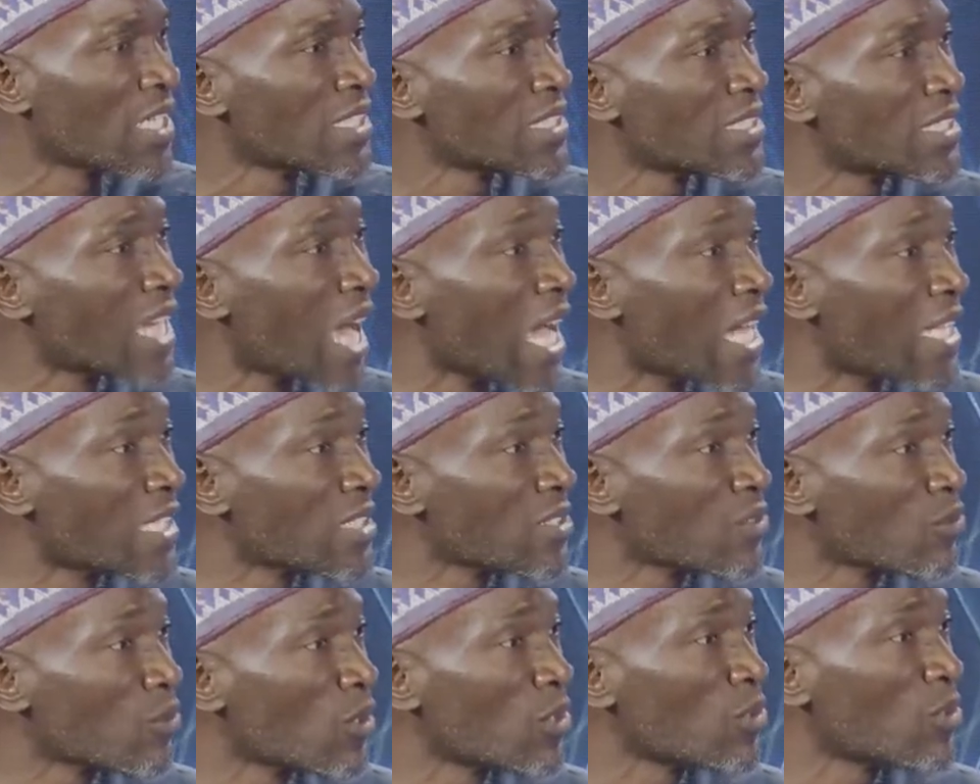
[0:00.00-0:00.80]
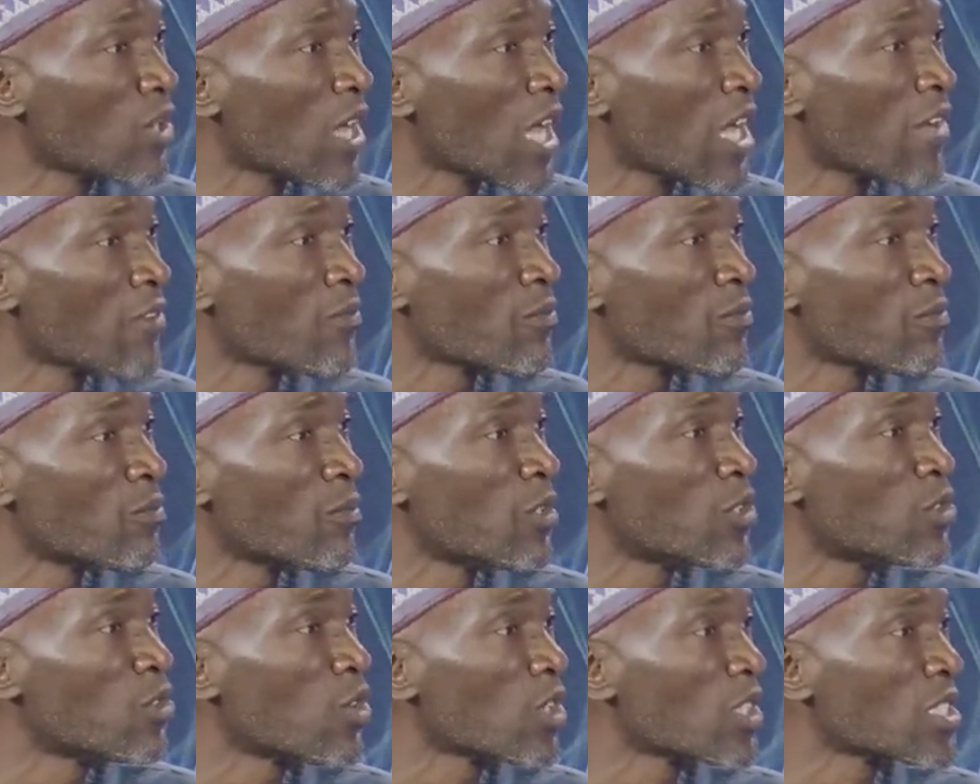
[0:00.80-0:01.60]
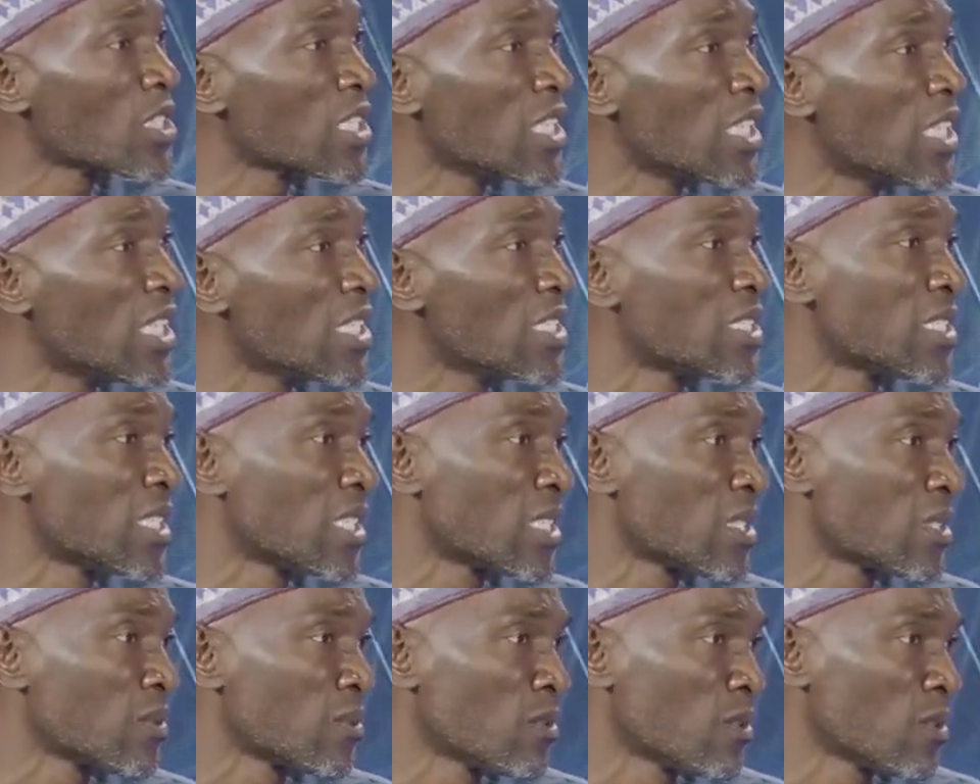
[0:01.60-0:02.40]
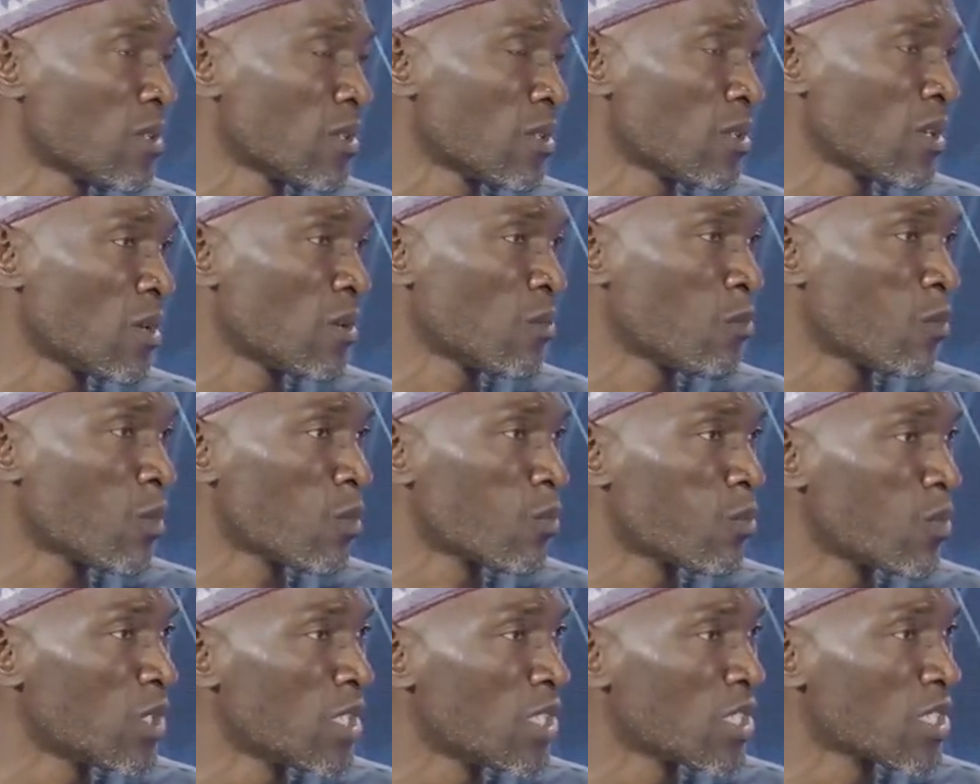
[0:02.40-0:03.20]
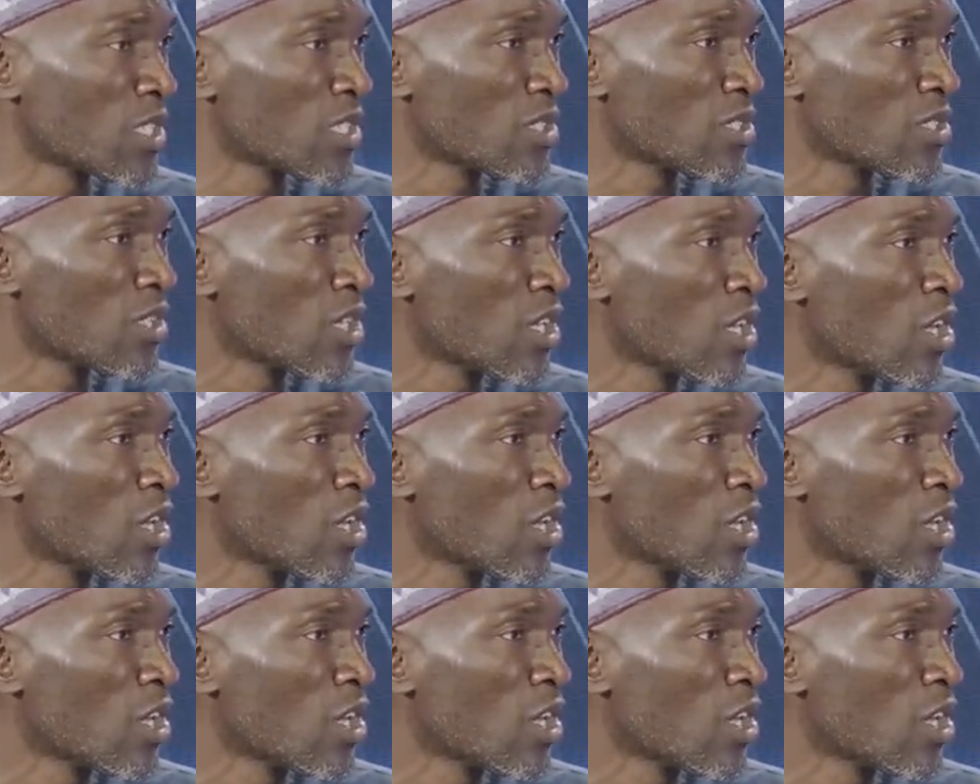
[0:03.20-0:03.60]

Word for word: than when you have majority illiterate population.